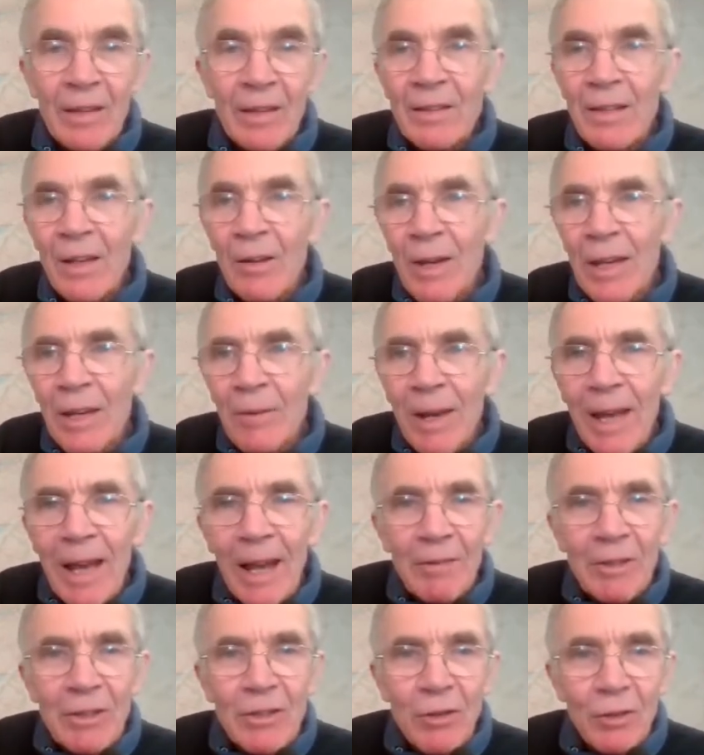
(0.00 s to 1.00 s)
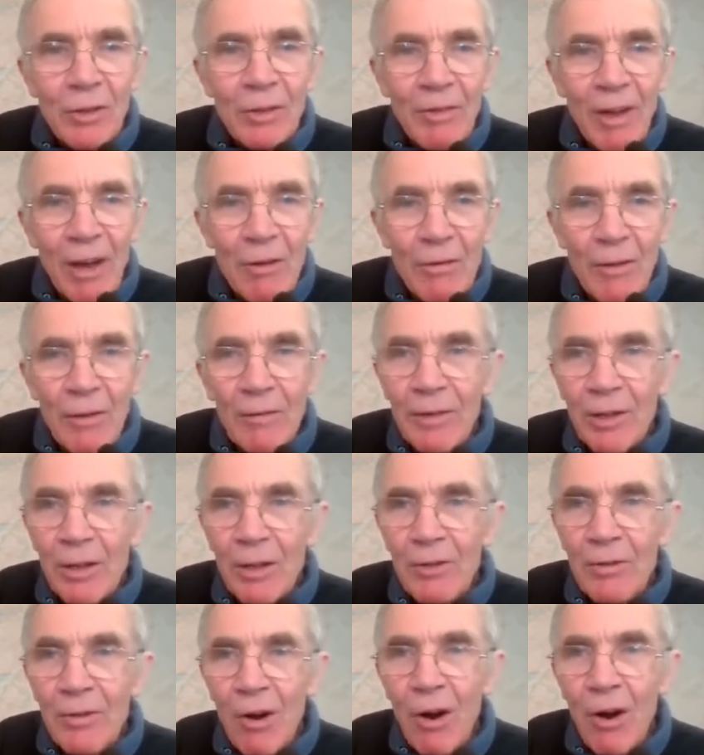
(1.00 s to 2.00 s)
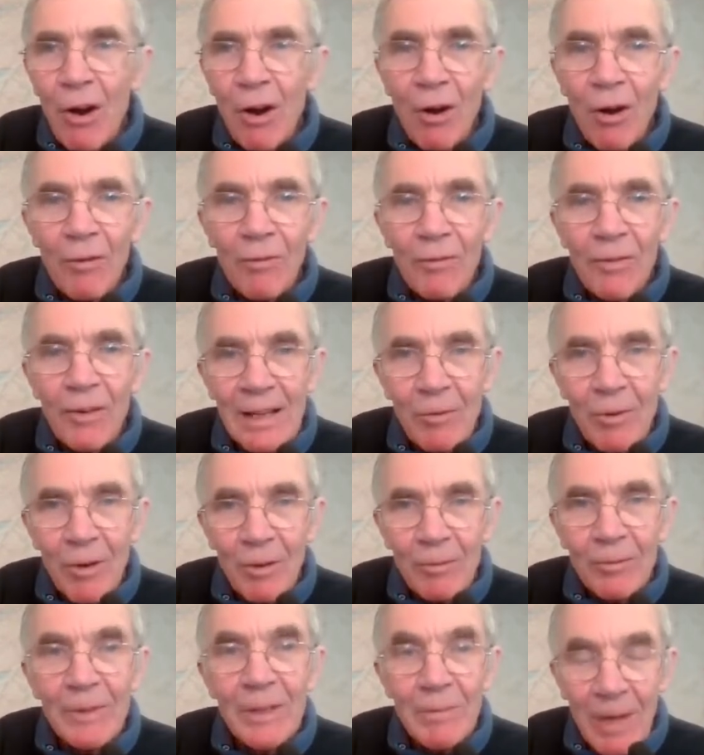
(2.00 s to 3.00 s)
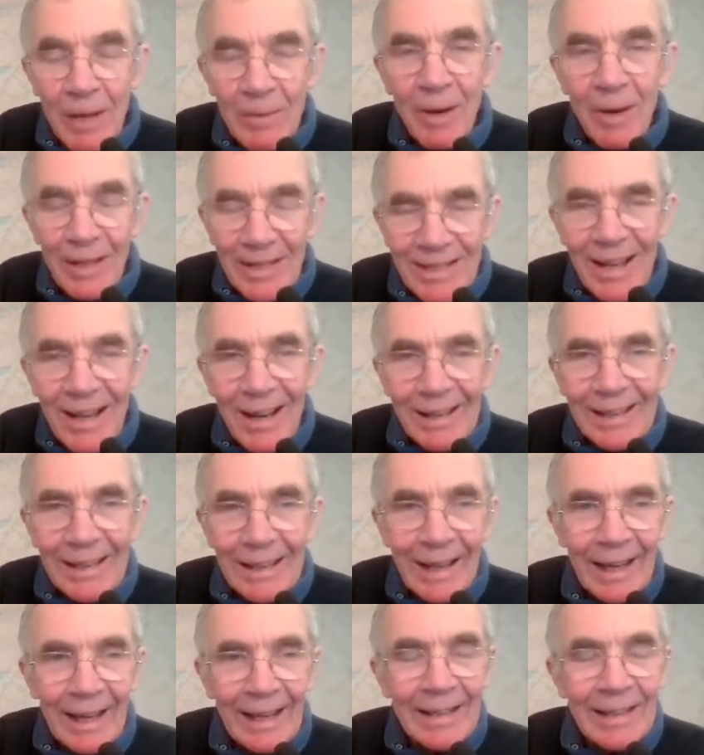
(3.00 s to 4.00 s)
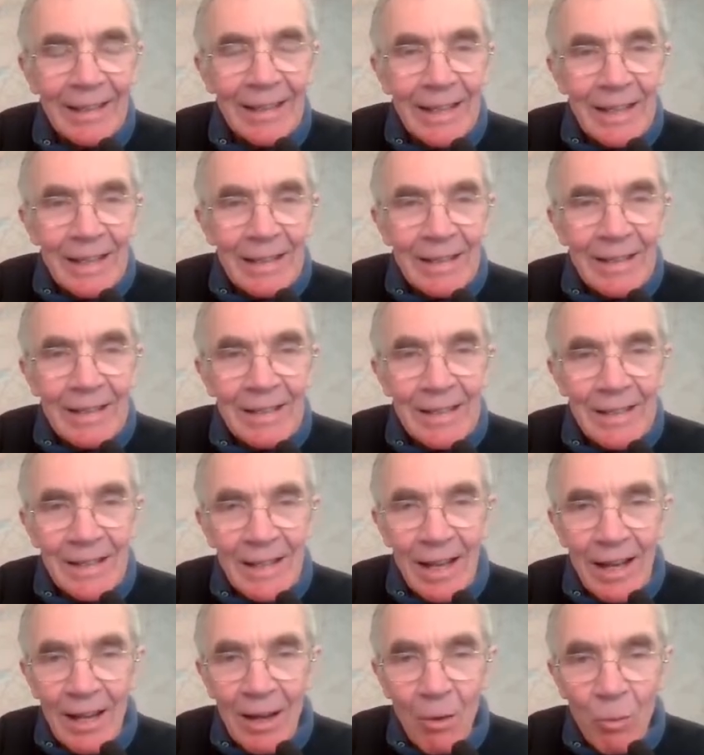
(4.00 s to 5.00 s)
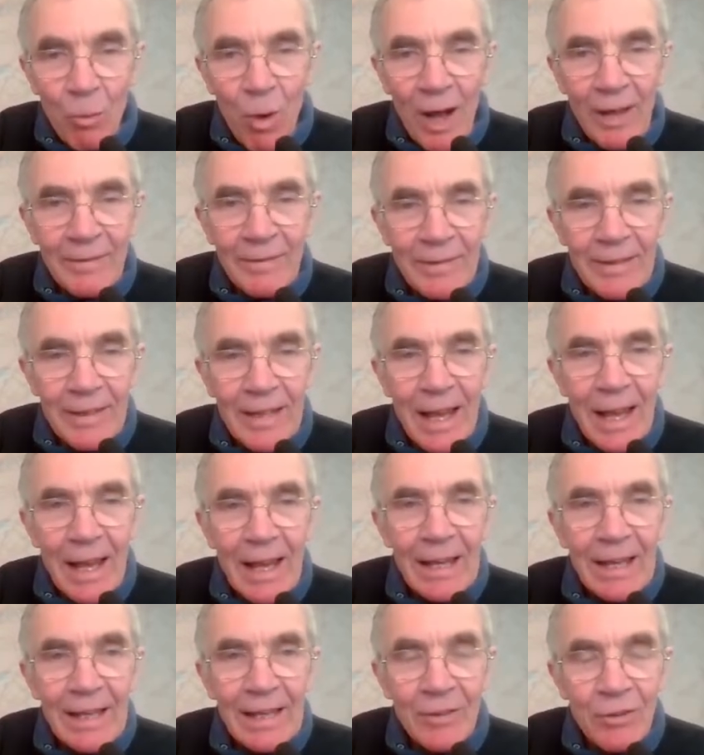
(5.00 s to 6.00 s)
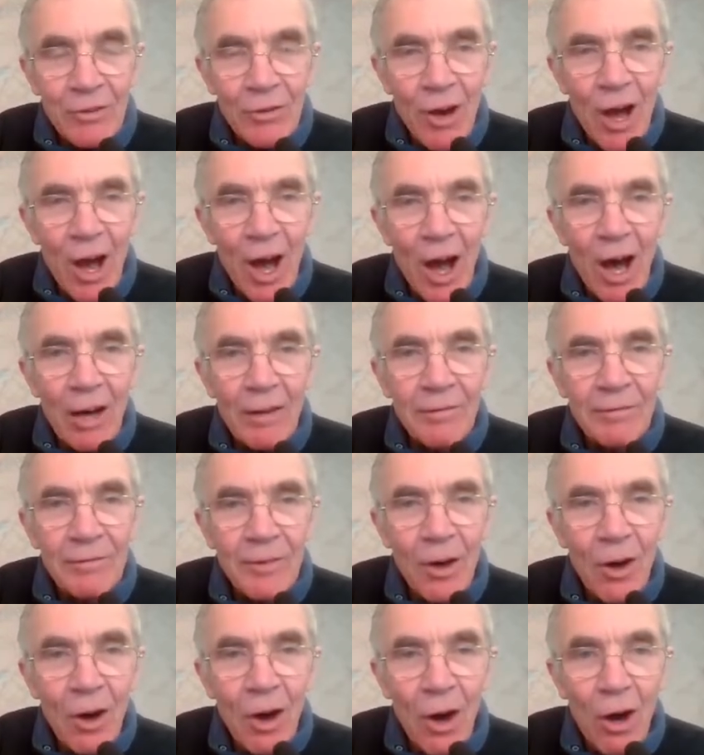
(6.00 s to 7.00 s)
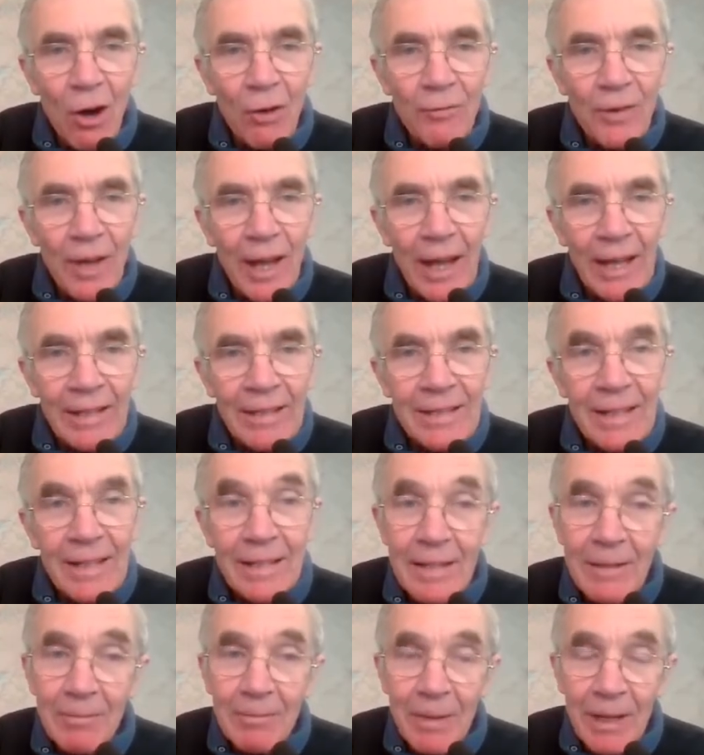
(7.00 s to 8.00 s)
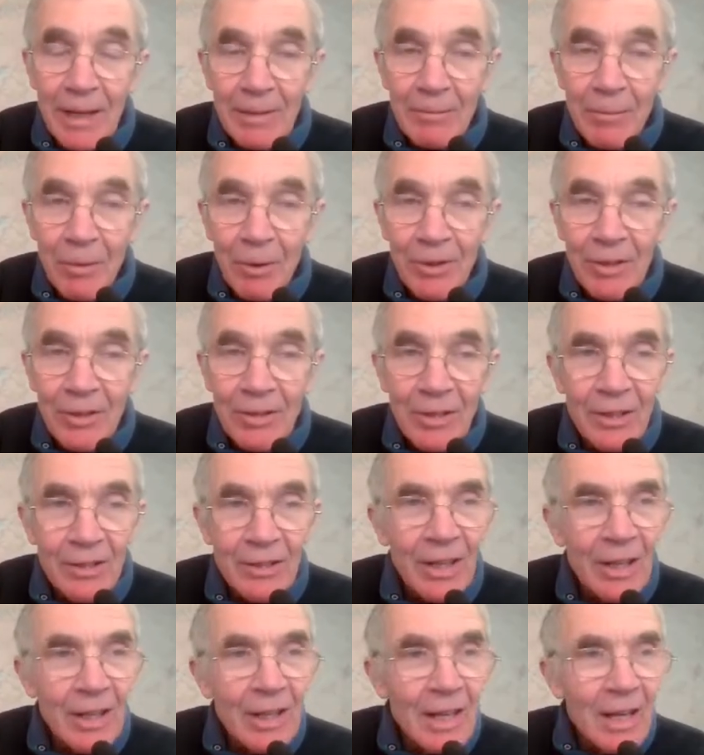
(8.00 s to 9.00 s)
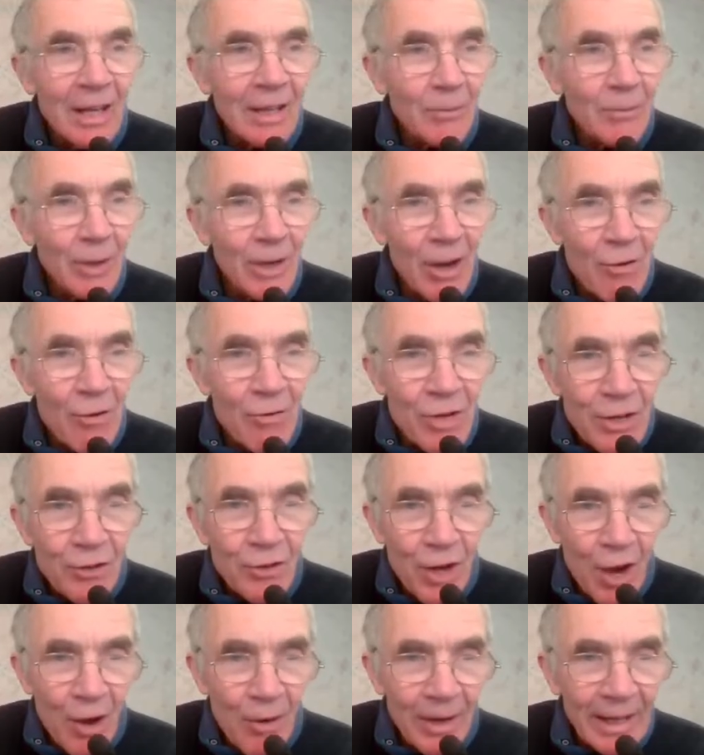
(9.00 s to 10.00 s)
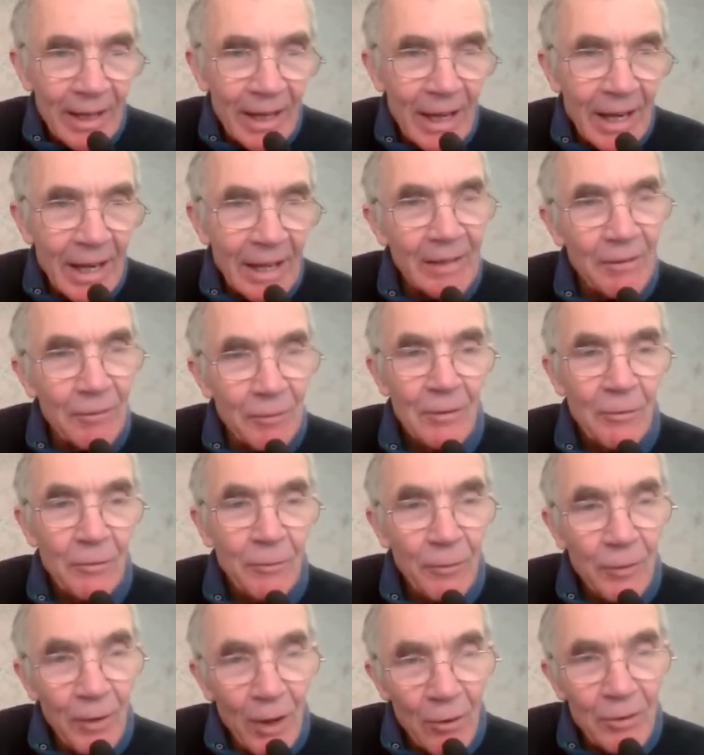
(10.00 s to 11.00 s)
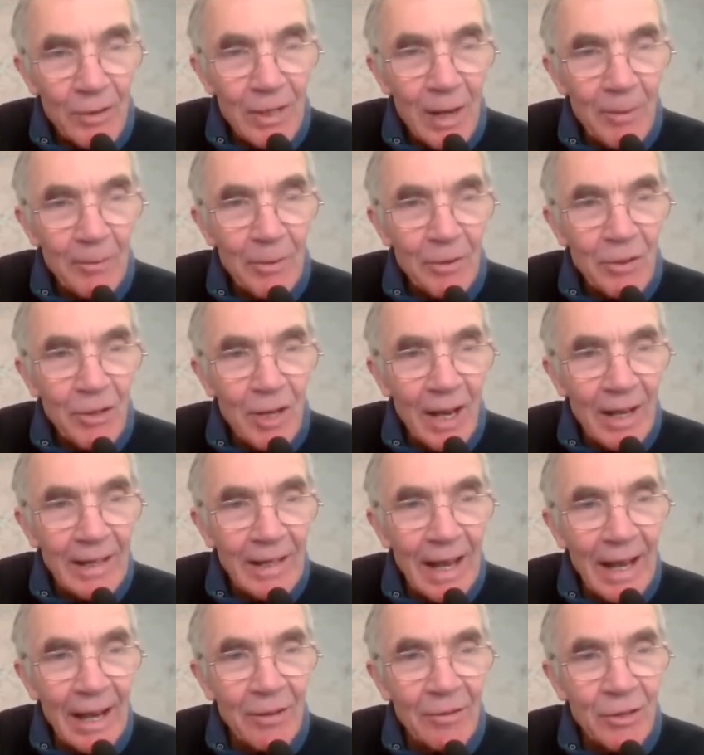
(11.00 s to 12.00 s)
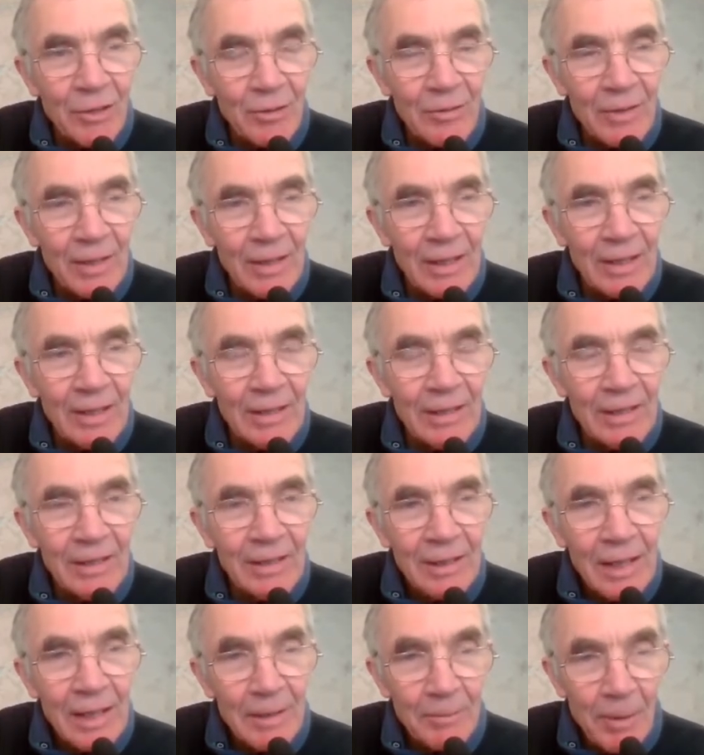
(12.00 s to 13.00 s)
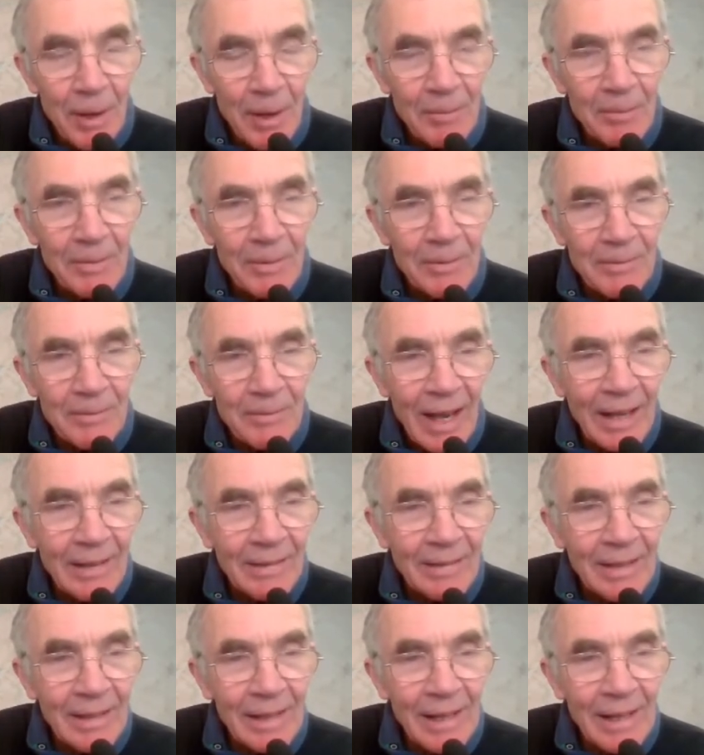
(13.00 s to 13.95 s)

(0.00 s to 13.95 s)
So here we have a sort of overview of what we mean by cycling. This is a, a one day graph of a system being monitored. And we're only showing here the, the flow temperature out of the heat pump and